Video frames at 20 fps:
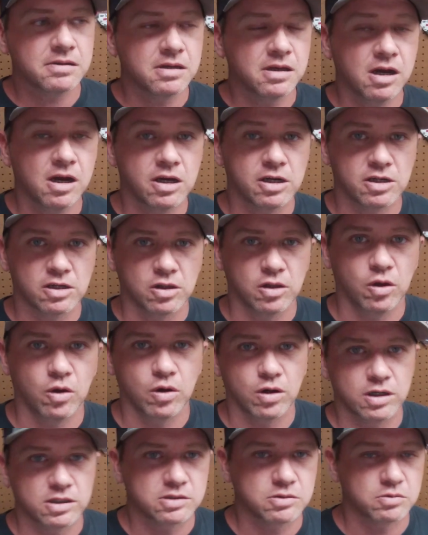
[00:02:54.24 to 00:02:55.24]
Hunter
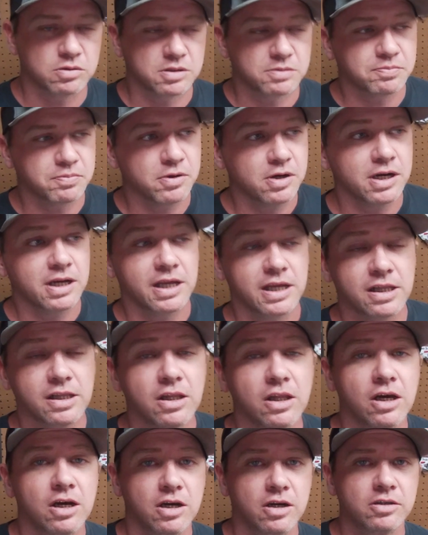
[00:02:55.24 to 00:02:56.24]
Lawrence was pretty
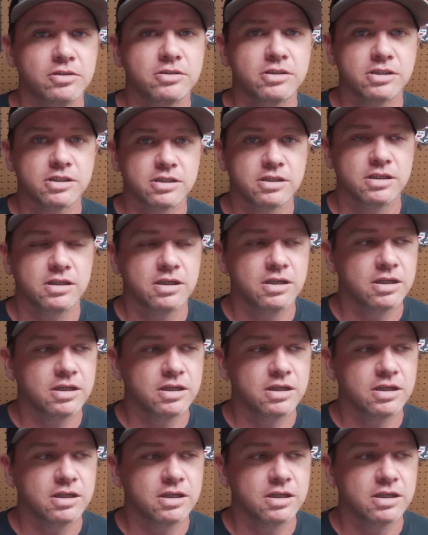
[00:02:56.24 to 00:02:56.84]
close.